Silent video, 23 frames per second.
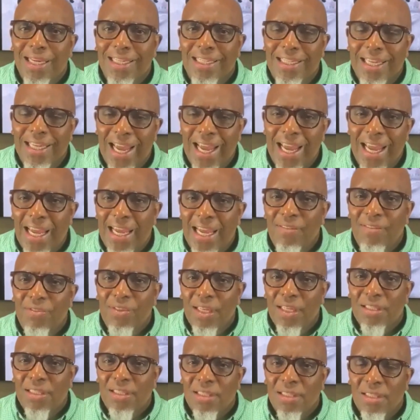gave
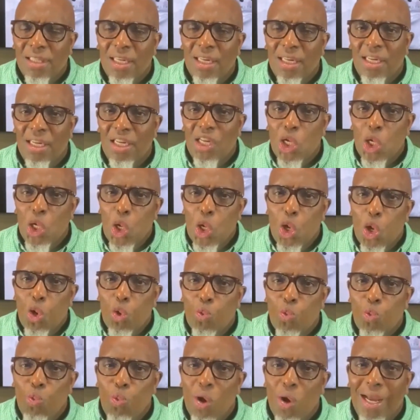this city
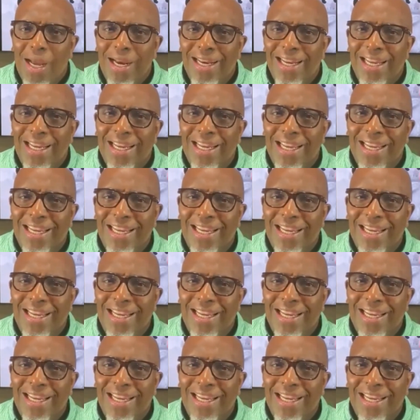what